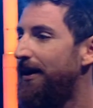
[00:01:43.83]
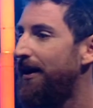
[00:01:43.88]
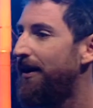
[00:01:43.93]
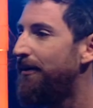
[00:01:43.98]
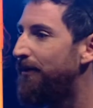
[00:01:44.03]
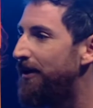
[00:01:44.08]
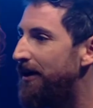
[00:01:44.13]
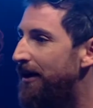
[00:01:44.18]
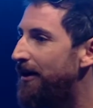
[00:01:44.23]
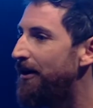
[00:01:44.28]

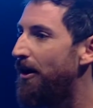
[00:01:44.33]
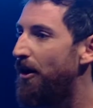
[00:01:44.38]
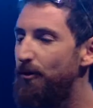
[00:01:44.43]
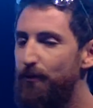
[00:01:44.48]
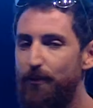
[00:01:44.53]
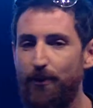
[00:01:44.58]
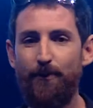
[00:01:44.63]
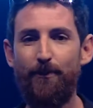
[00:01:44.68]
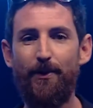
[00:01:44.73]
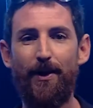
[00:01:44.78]
and we need
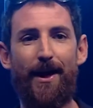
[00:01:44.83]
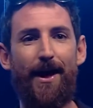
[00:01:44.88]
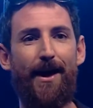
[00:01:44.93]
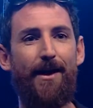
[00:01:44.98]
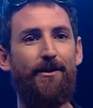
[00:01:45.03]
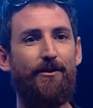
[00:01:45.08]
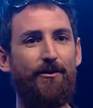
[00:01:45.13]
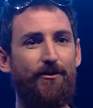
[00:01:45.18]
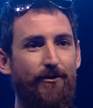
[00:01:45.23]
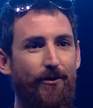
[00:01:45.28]
open
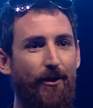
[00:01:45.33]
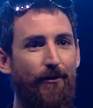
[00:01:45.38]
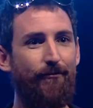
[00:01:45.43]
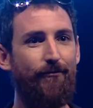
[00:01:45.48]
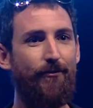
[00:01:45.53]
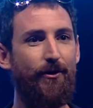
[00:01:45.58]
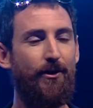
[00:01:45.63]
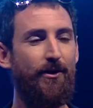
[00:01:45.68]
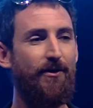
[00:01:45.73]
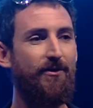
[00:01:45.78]
plan and
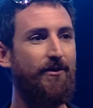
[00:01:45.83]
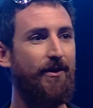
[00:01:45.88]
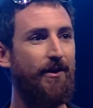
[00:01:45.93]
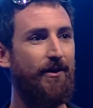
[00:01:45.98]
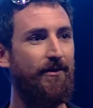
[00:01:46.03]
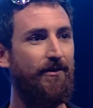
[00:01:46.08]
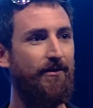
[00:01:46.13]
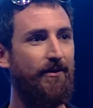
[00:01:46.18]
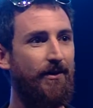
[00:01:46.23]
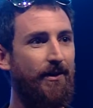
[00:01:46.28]
soft
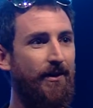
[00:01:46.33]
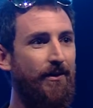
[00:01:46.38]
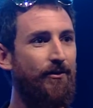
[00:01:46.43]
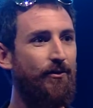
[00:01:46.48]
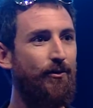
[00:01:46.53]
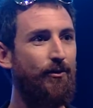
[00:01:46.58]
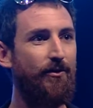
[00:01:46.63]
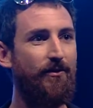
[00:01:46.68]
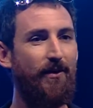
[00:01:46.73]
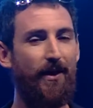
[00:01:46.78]
furnishings and
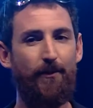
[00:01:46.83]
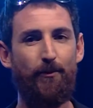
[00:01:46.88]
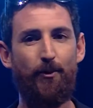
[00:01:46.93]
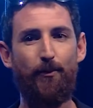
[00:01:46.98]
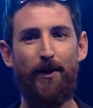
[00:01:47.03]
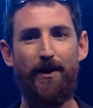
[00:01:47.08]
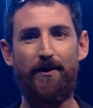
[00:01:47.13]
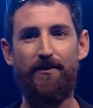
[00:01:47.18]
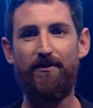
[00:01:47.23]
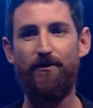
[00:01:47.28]
indoor
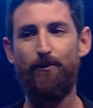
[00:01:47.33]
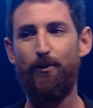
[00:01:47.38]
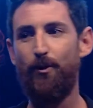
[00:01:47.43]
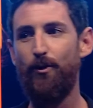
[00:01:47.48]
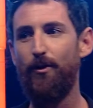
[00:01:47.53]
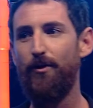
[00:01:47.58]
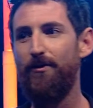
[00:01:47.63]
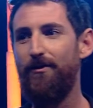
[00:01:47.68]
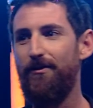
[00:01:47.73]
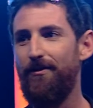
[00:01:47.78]
table-based
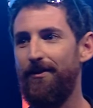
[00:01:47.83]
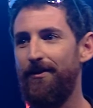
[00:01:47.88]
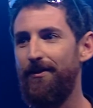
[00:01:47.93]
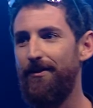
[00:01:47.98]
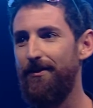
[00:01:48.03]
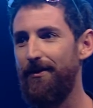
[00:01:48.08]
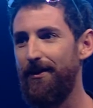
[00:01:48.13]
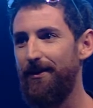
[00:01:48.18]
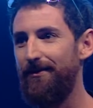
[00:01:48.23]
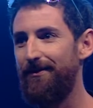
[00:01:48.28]
sports and
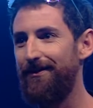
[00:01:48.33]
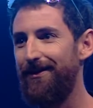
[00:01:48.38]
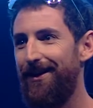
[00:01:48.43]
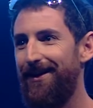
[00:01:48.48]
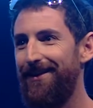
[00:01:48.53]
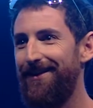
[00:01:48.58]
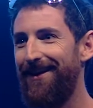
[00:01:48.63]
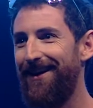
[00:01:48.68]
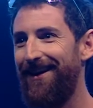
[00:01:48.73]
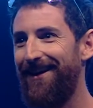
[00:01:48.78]
things
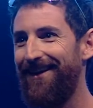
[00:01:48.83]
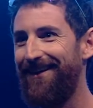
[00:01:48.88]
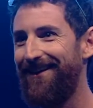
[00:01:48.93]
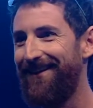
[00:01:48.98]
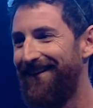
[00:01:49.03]
like that.